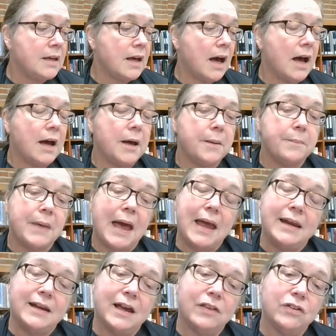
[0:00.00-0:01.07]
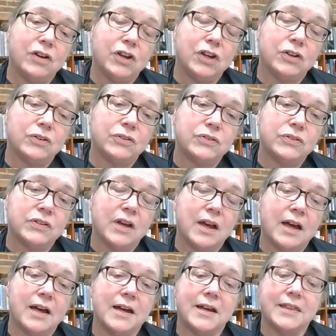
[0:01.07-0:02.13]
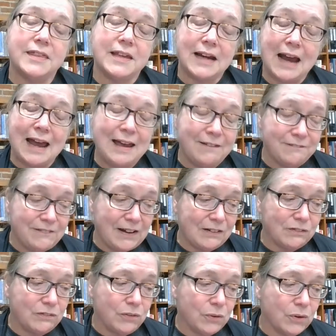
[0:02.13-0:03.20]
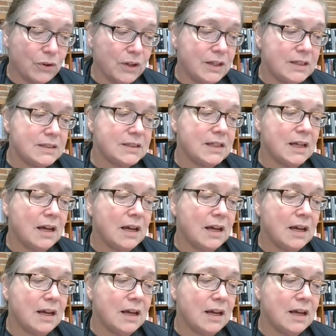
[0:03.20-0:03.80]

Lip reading: Another use that I have found for it